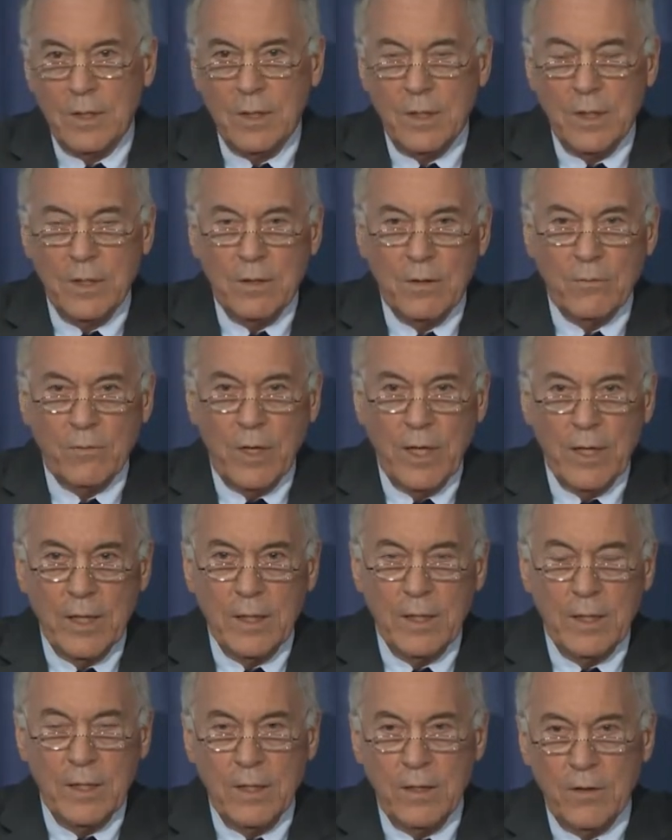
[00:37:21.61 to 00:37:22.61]
in the
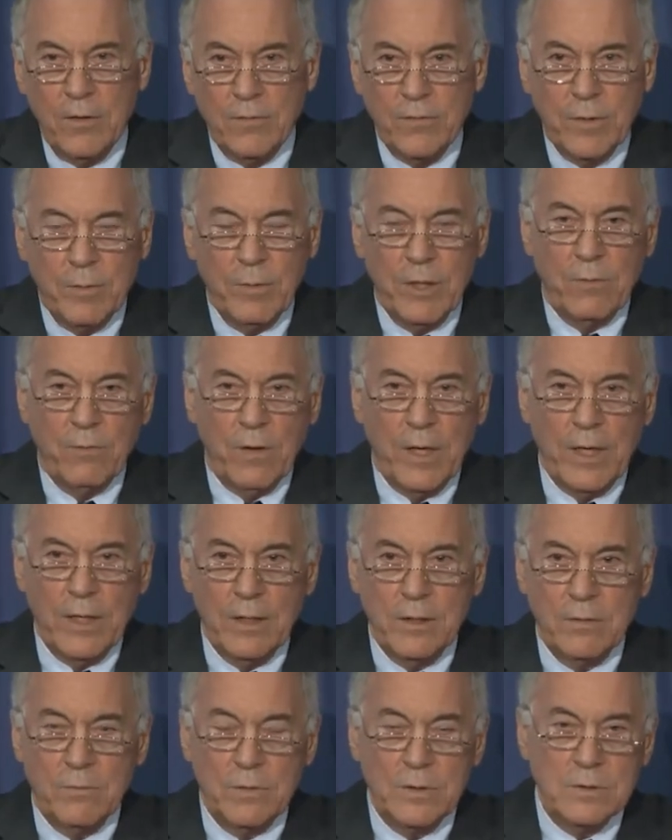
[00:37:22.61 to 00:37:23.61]
Reagan years. I mean,
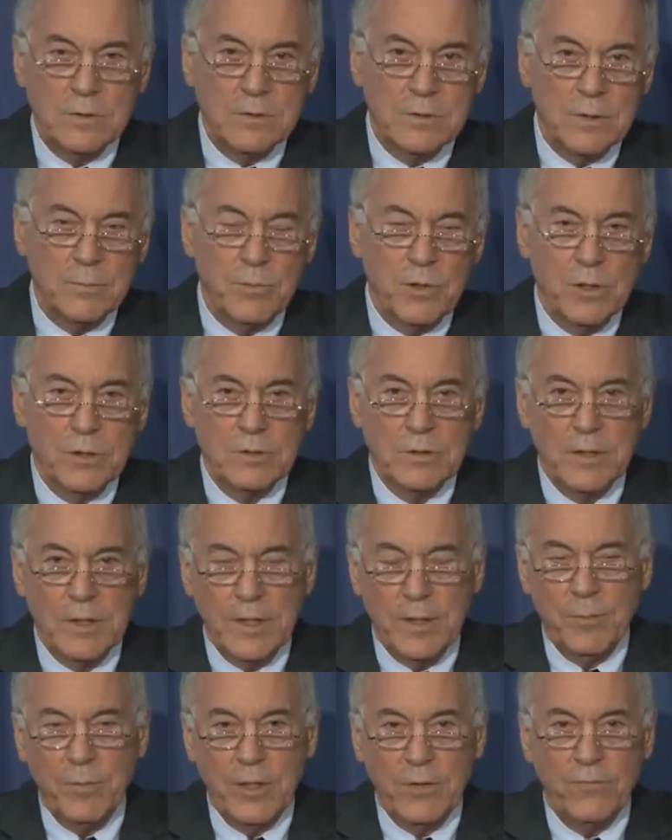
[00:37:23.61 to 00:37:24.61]
Reagan was
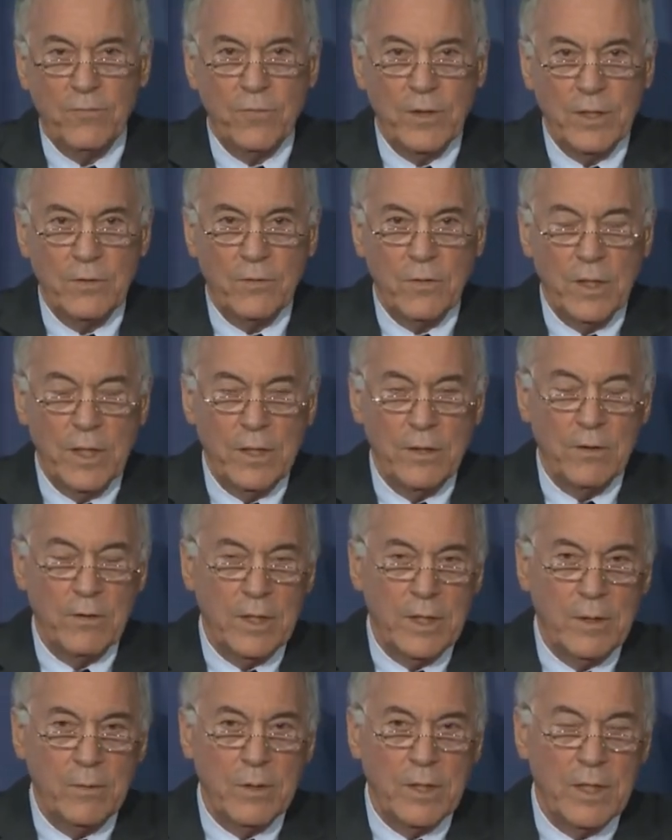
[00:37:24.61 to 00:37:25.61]
supposedly a big free trader, and he,